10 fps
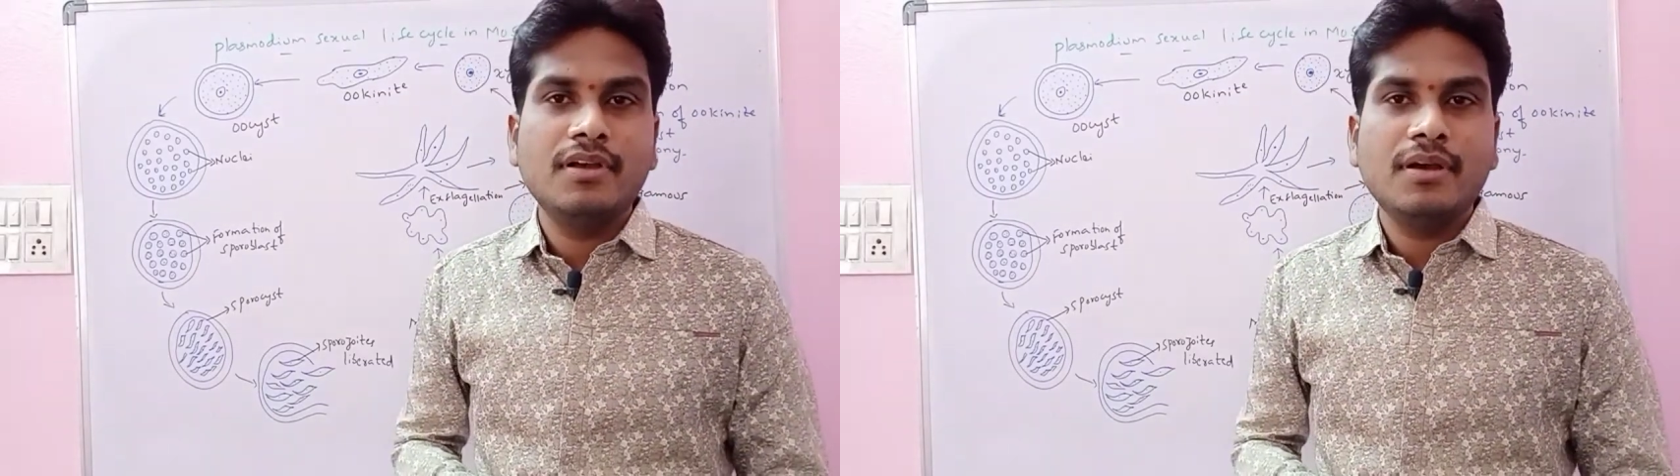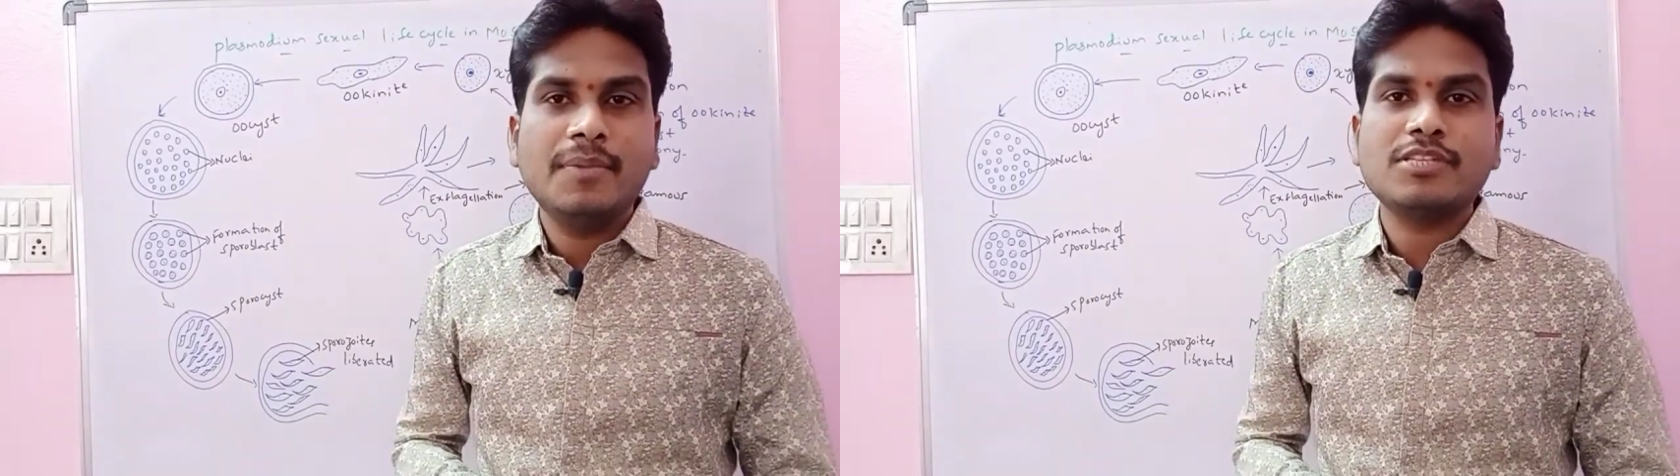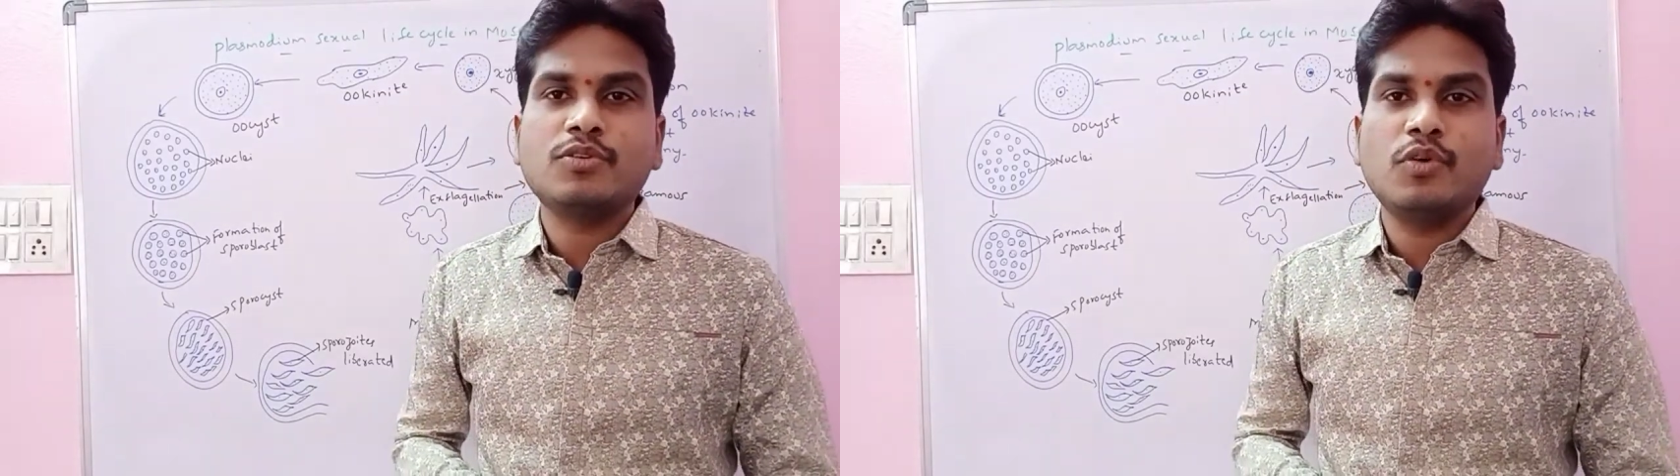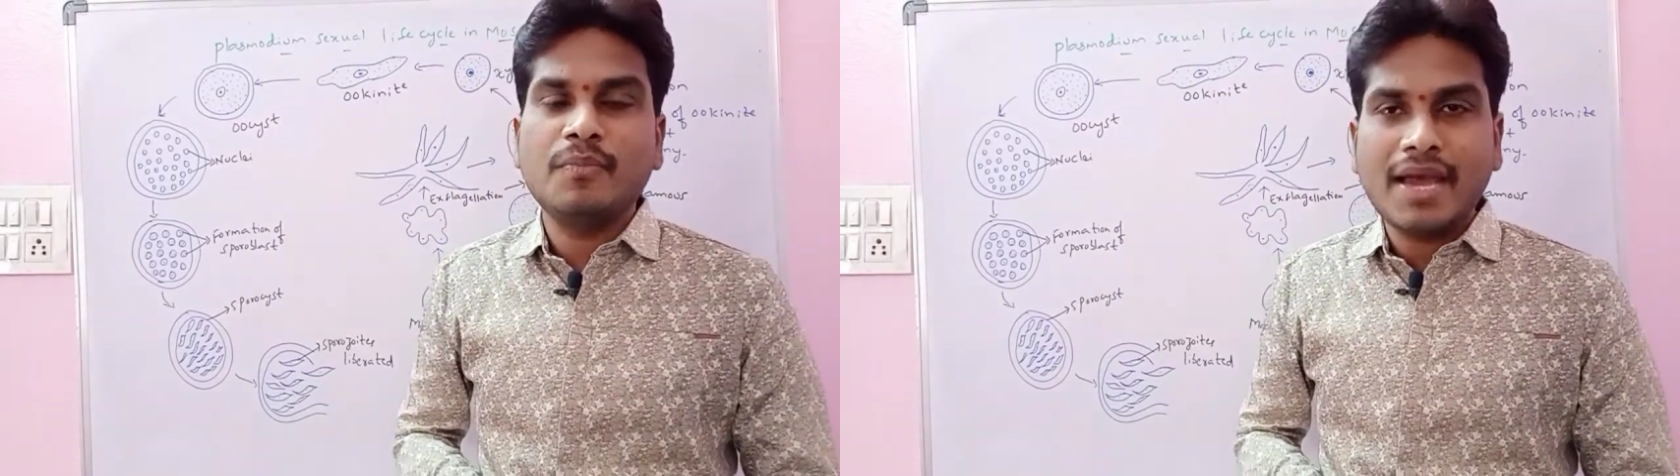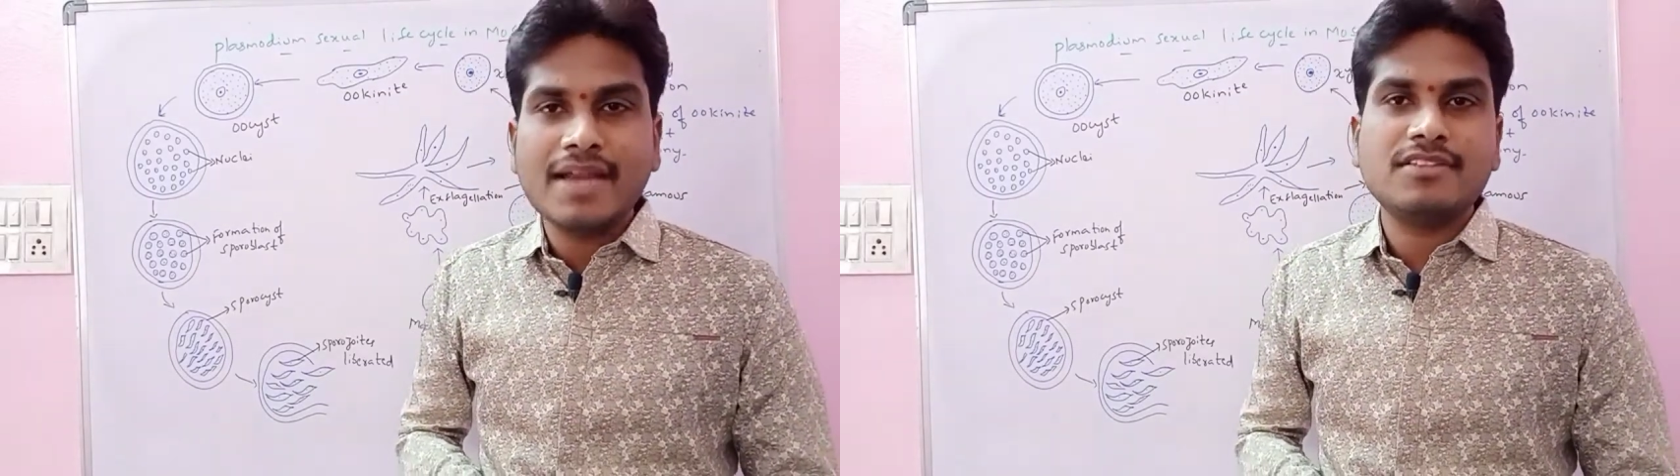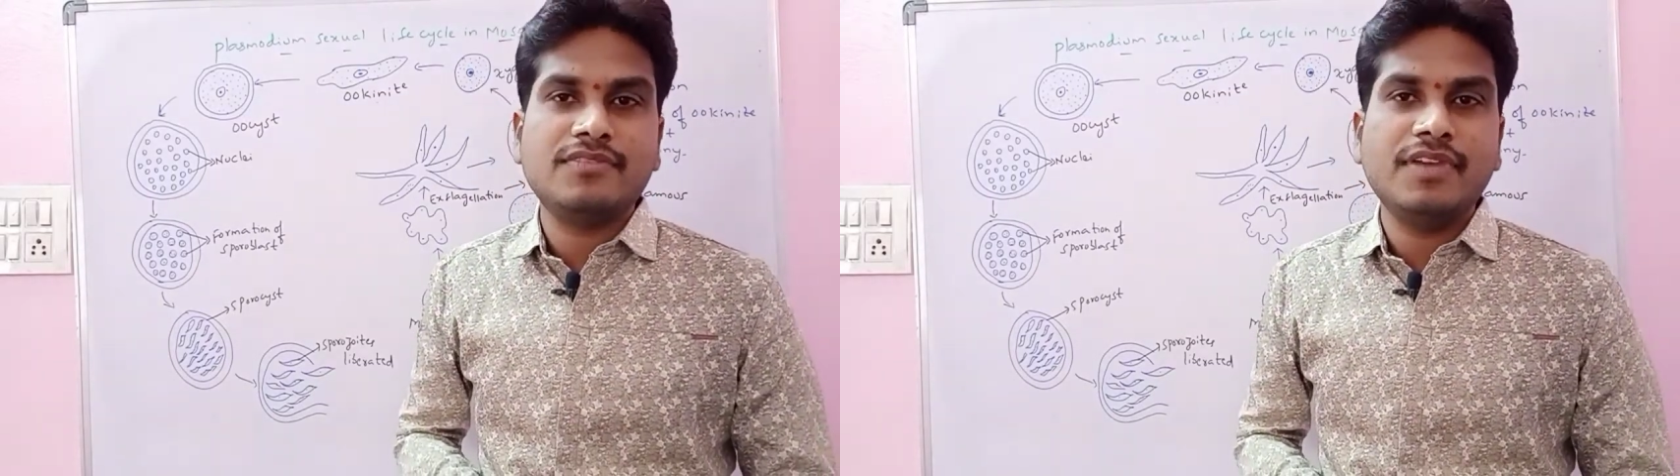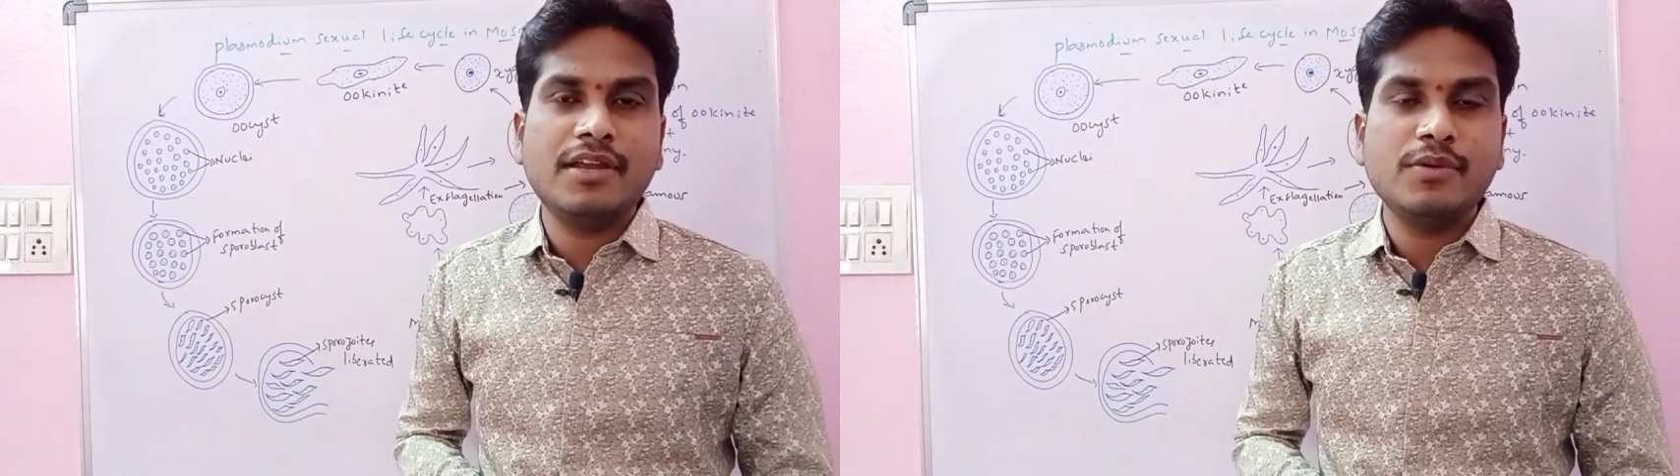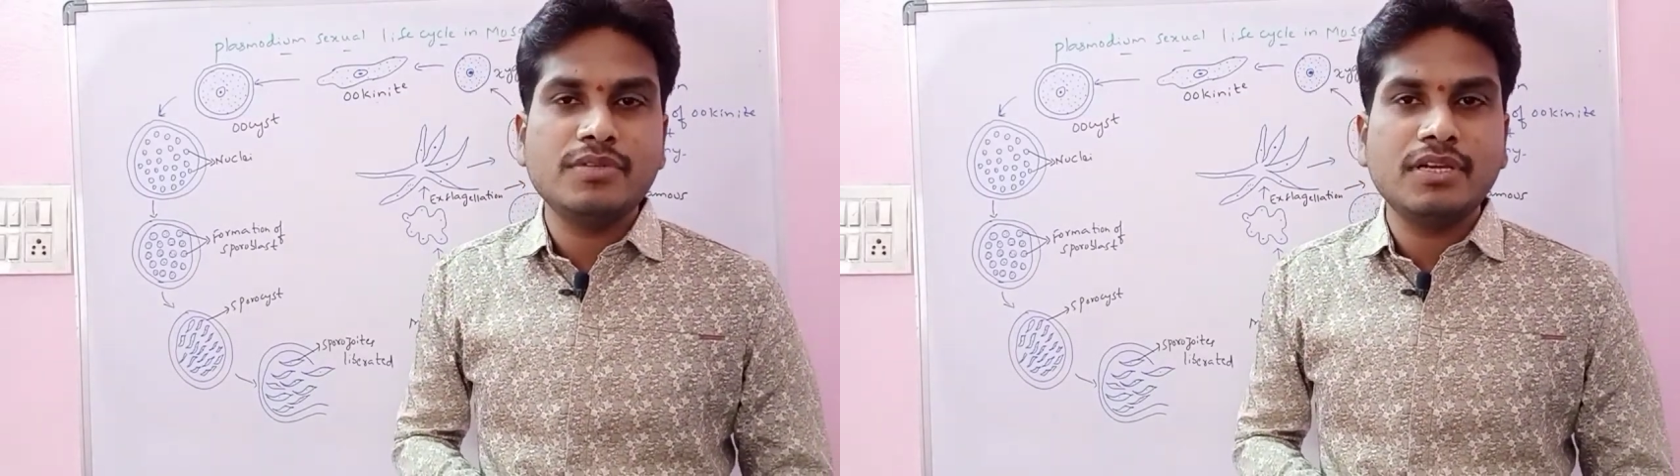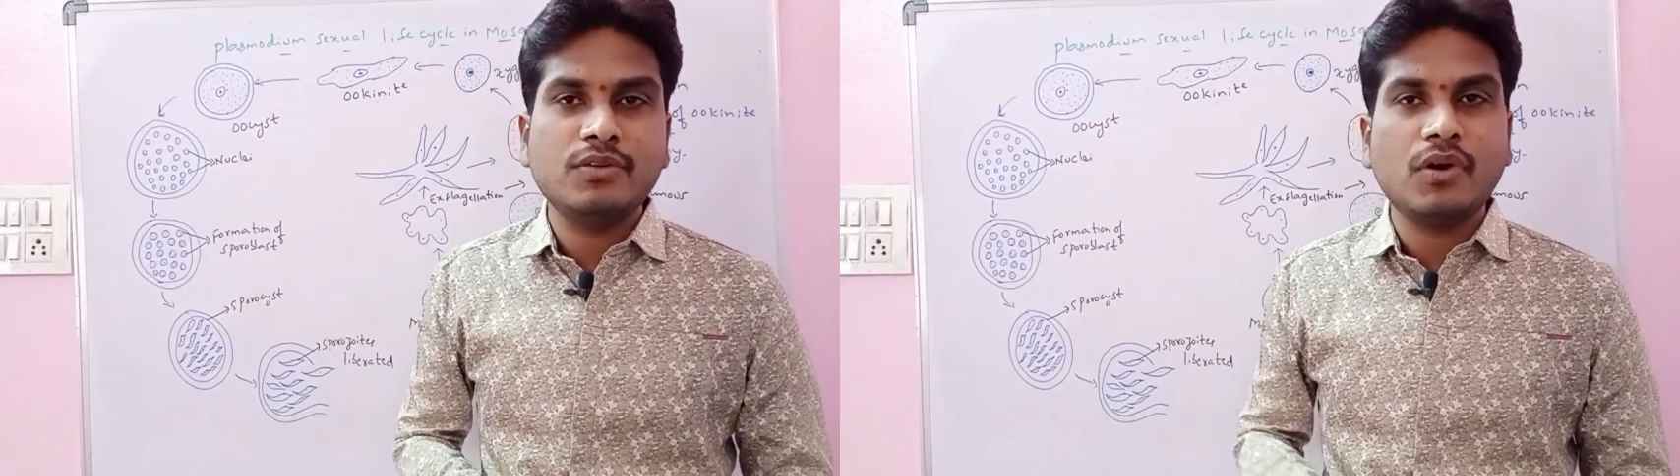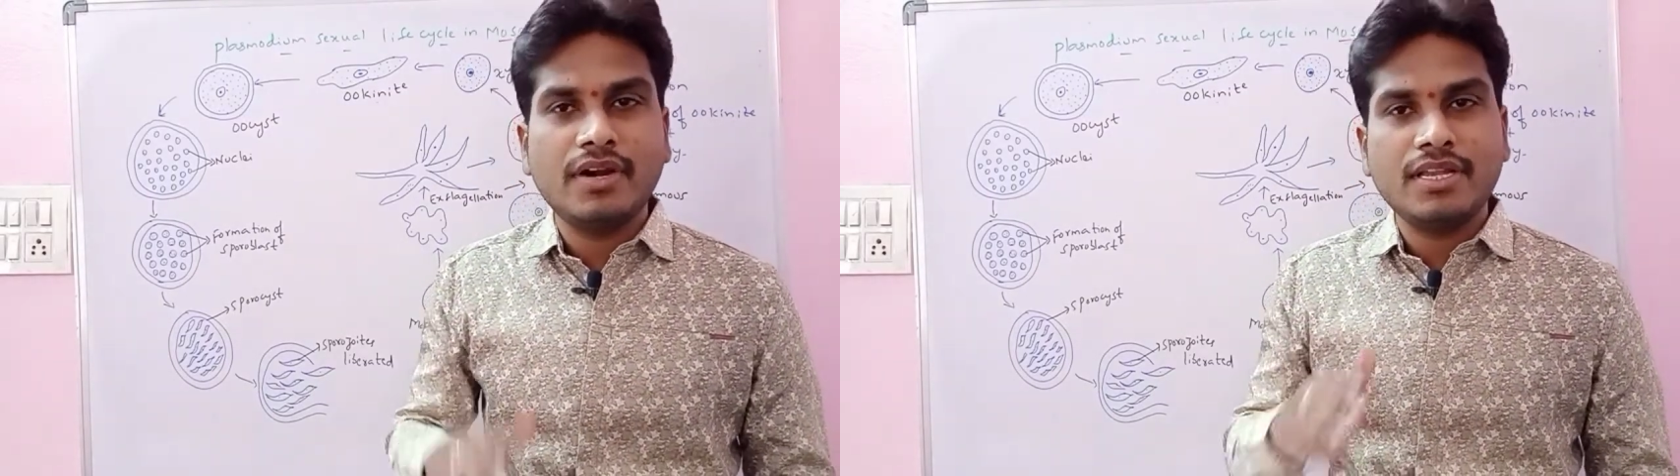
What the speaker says: mosquito mats we are using to avoid the